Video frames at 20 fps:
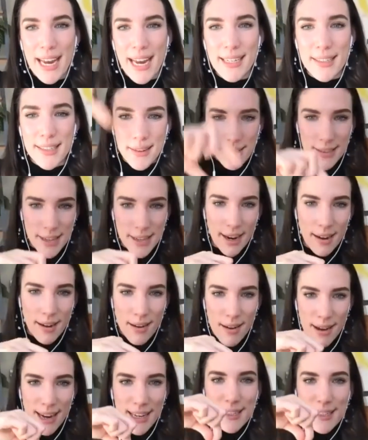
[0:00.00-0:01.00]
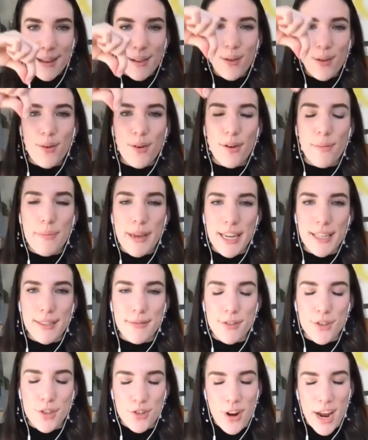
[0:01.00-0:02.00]
So it's like a nice long piece of
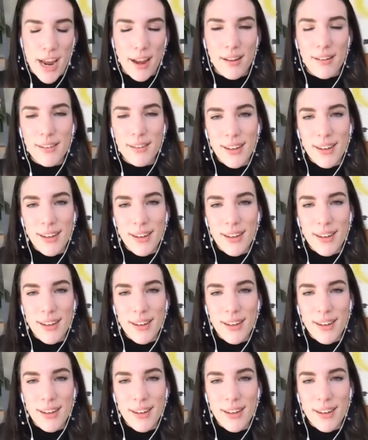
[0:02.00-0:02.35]
string.